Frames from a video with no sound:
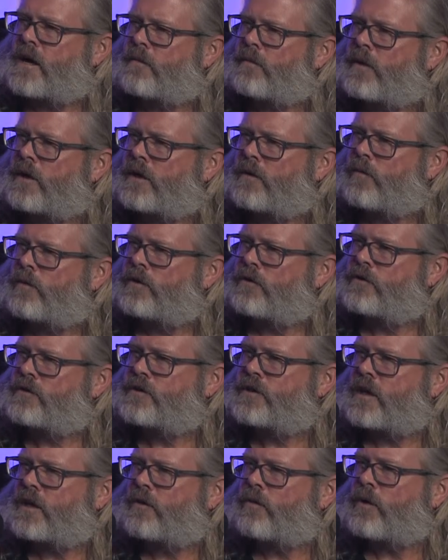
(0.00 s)
like when you're
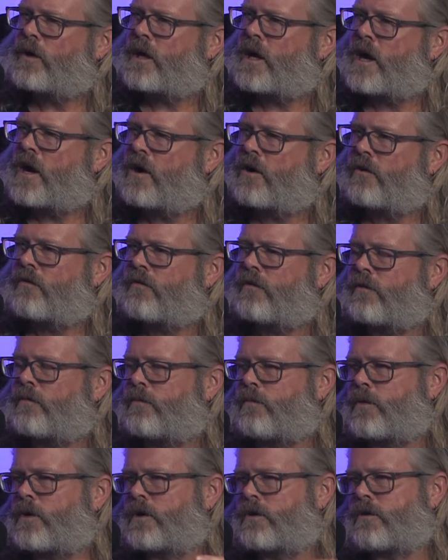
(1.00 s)
segueing out of a
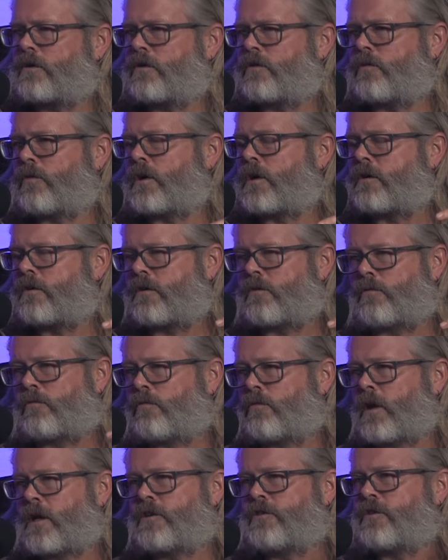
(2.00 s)

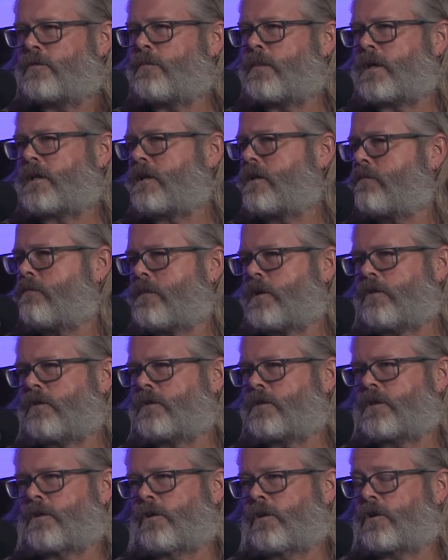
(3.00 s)
regimented
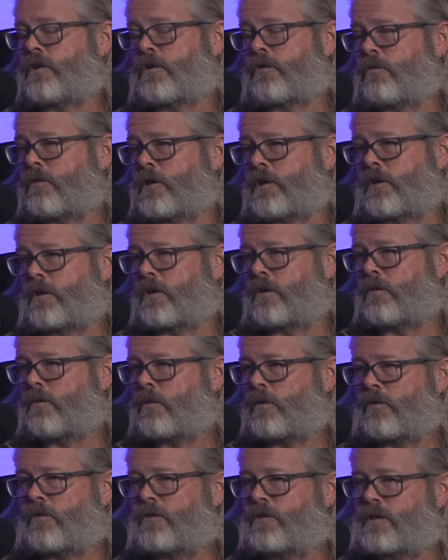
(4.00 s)
military career where
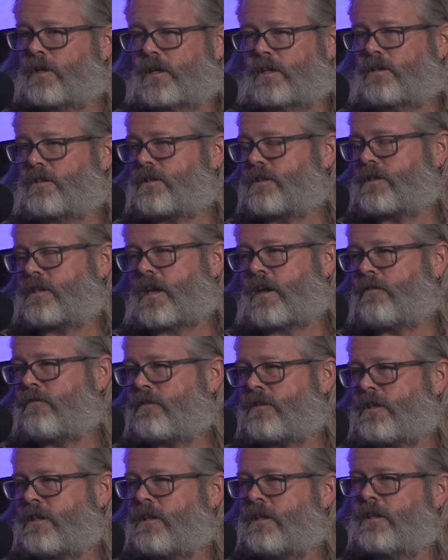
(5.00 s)
there's like
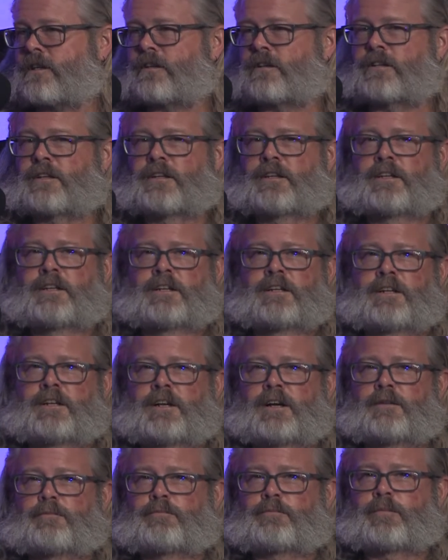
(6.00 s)
safety and
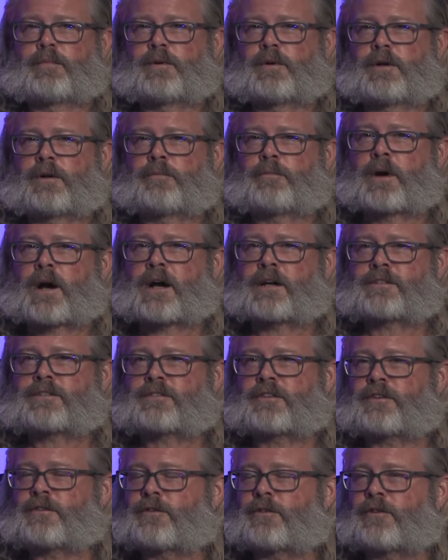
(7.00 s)

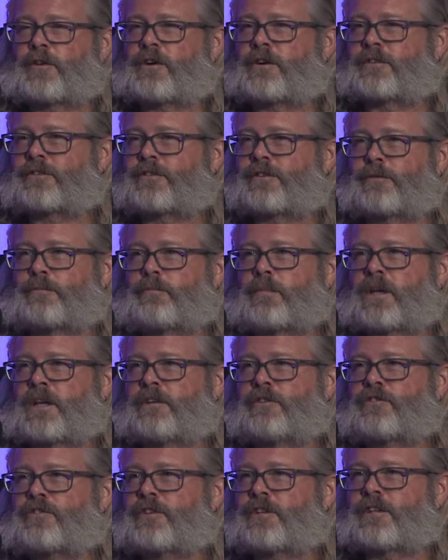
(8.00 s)
a long-term
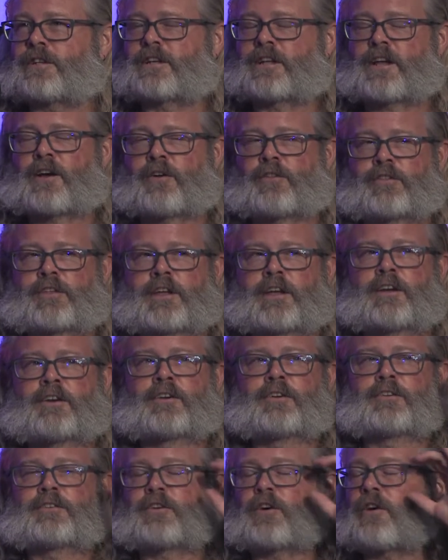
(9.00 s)
pension and health care
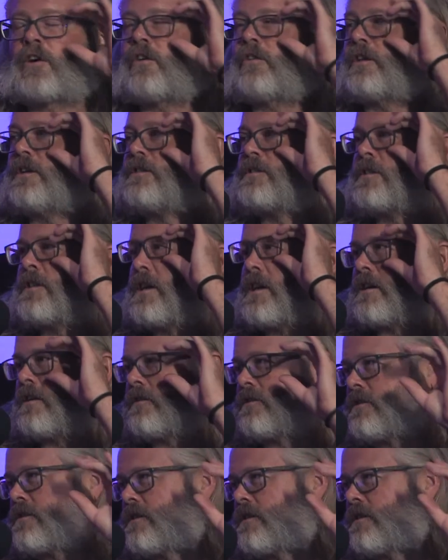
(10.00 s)
and all these things.